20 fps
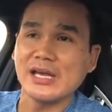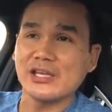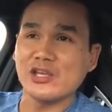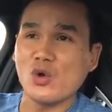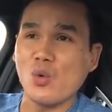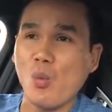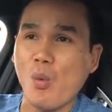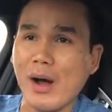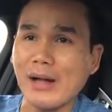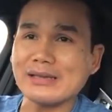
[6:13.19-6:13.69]

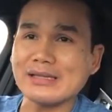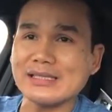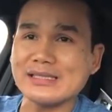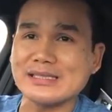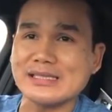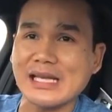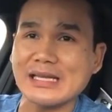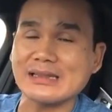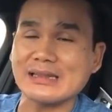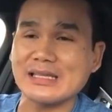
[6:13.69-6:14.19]
You want to
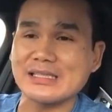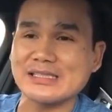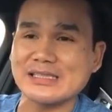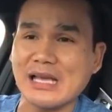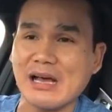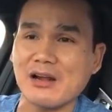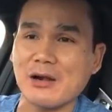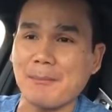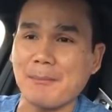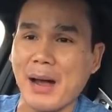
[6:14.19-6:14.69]
set the
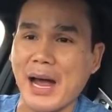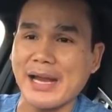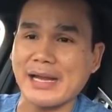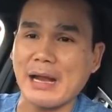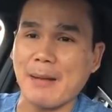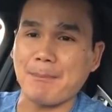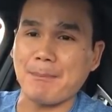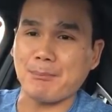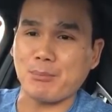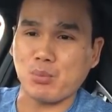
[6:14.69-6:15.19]
seller
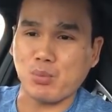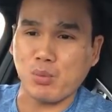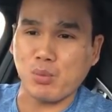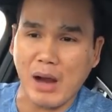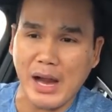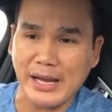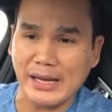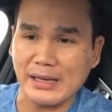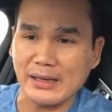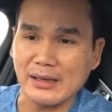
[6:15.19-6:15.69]
mind up
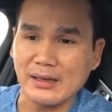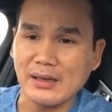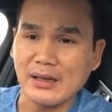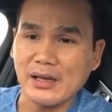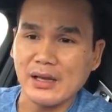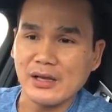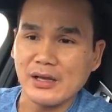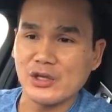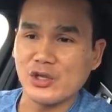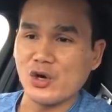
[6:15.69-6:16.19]
right.
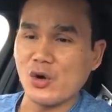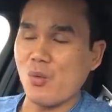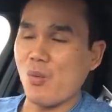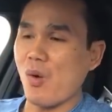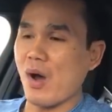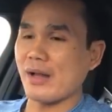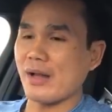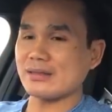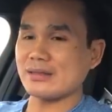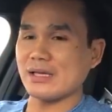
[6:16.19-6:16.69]
You don't
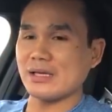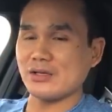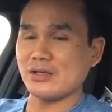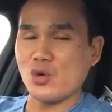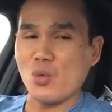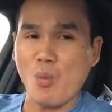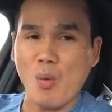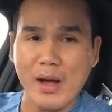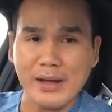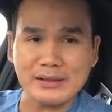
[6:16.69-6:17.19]
want that.
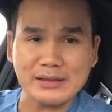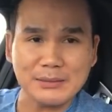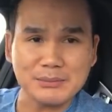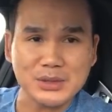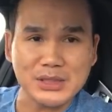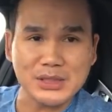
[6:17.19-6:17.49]
You want